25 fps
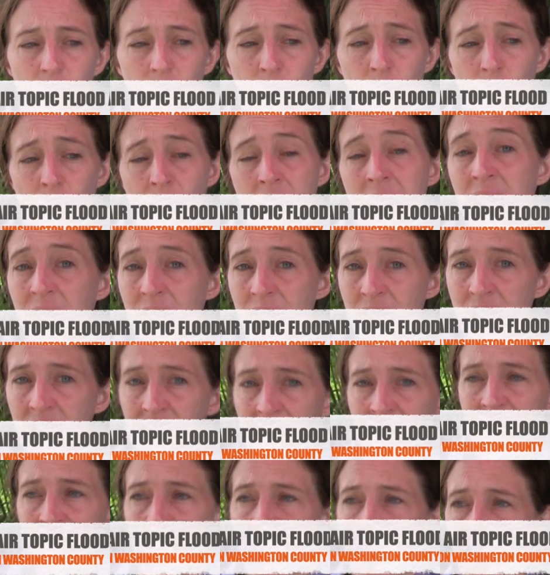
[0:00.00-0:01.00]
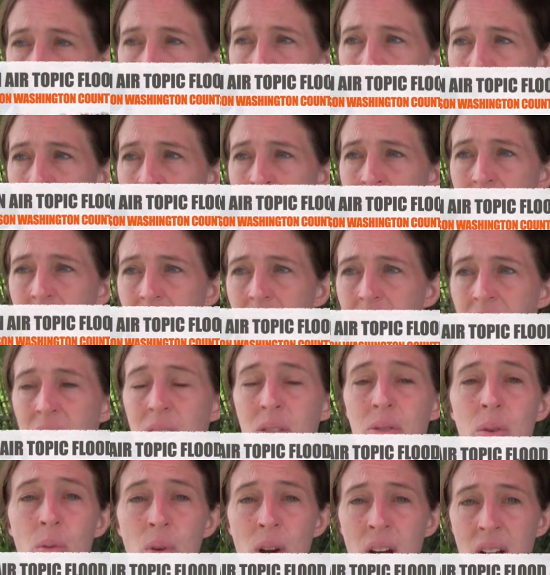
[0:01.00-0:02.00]
rain events and a lot,
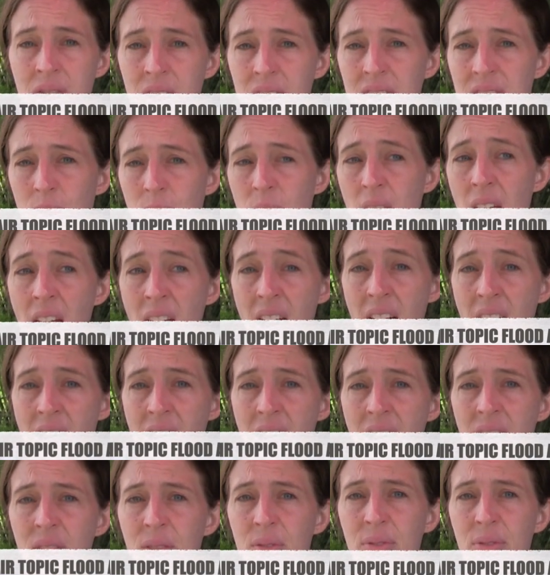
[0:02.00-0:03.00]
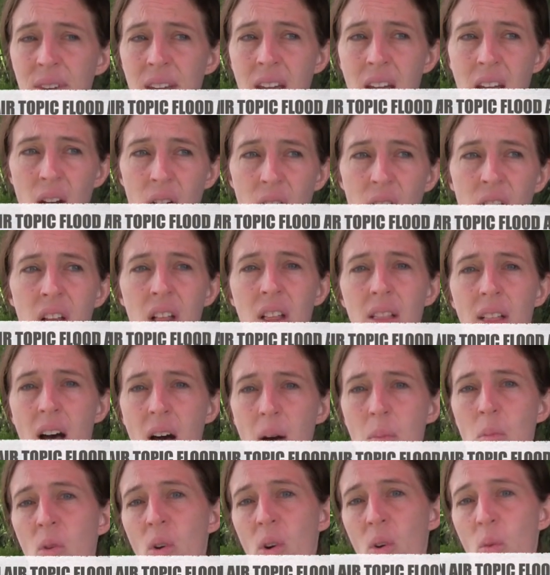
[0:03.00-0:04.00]
the rain events that we have carry a
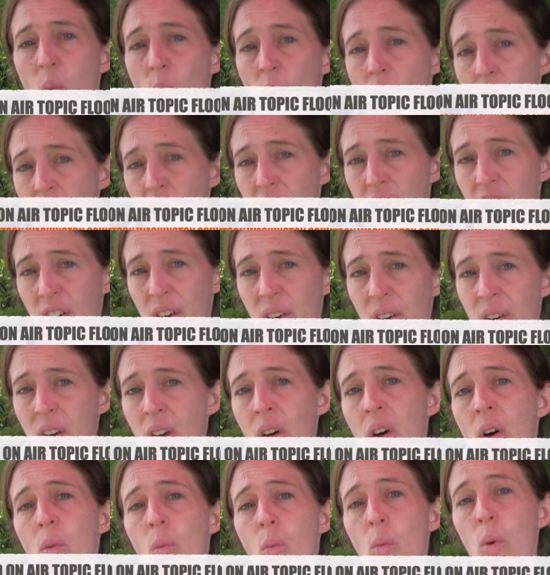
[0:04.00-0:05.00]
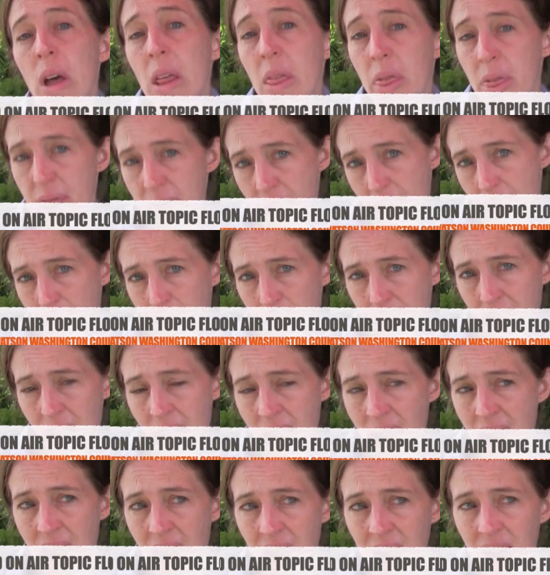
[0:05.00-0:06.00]
lot more water with them
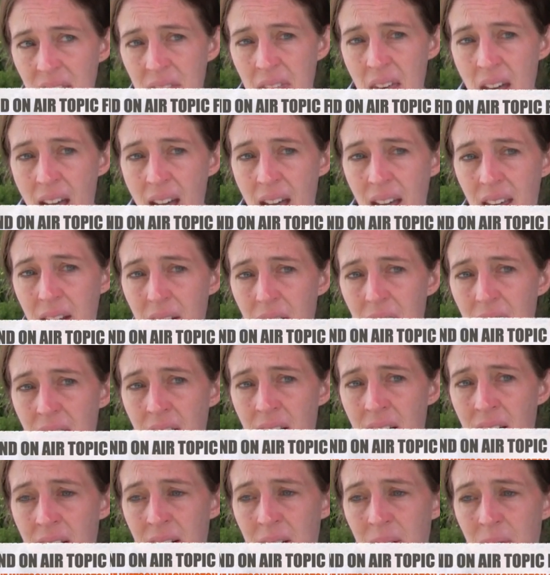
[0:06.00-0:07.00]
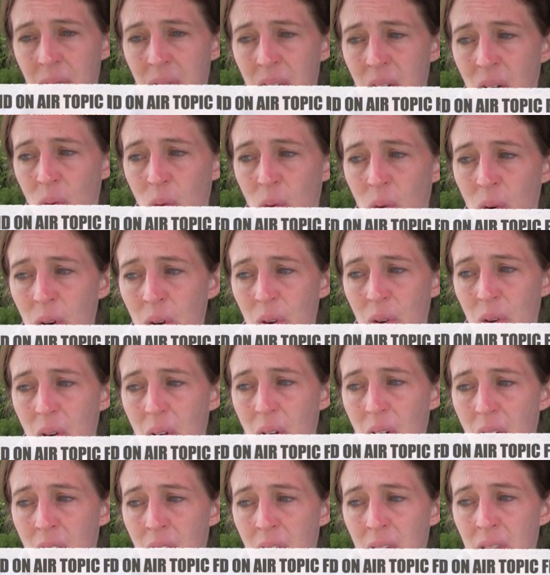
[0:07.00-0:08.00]
and that um, you know we're,
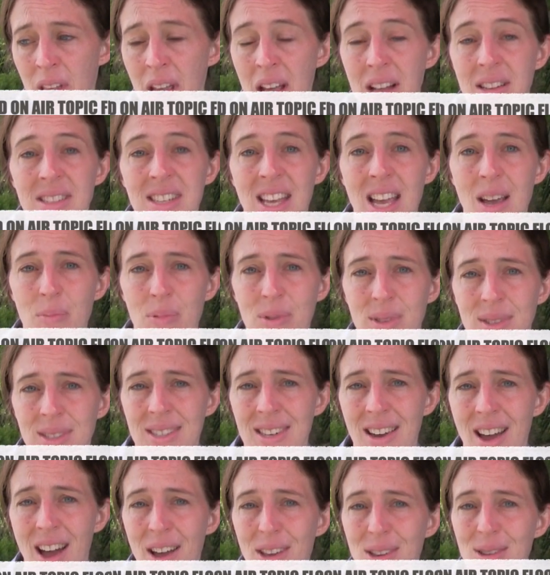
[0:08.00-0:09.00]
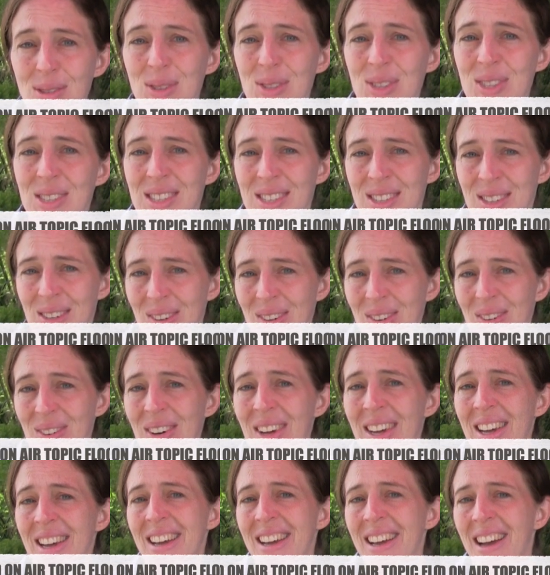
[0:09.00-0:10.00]
our landscape is not used
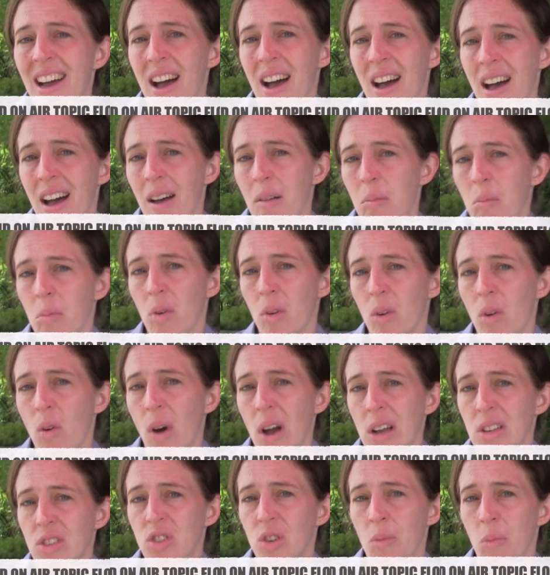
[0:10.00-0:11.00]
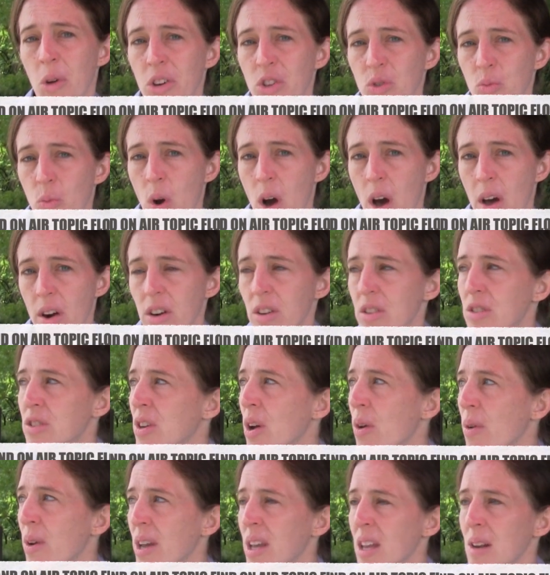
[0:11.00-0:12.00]
to um, quite so much water
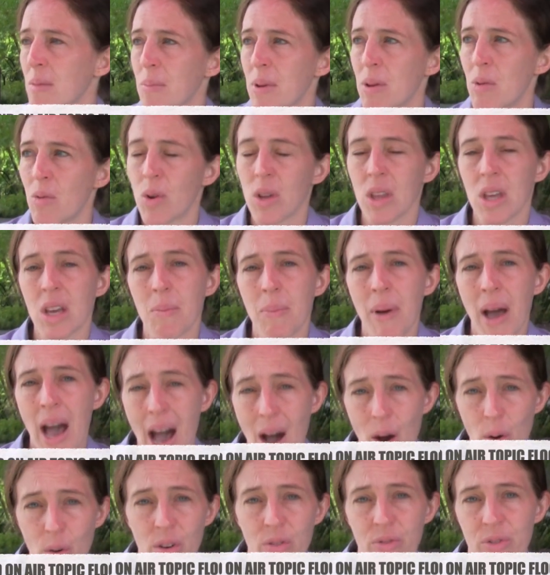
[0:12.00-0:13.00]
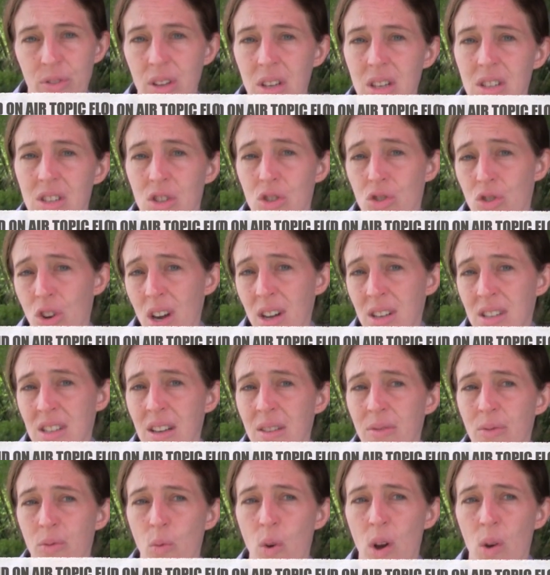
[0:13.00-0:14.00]
so it can be really powerfully
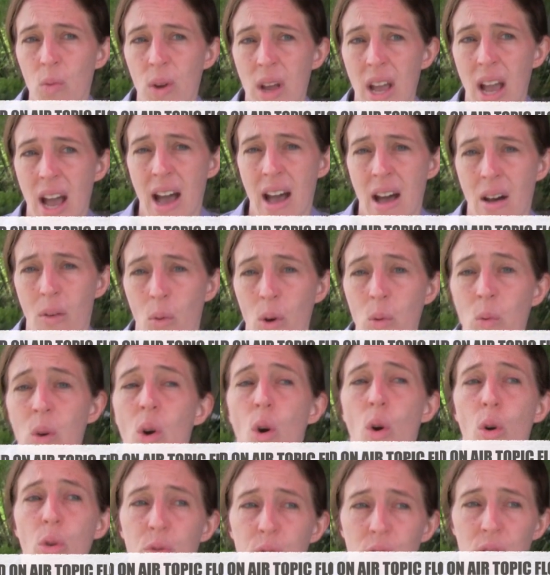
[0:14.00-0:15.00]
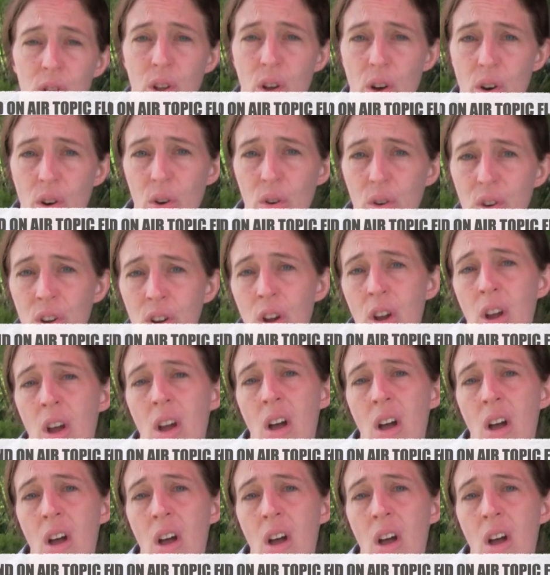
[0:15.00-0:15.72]
destructive when we when we overload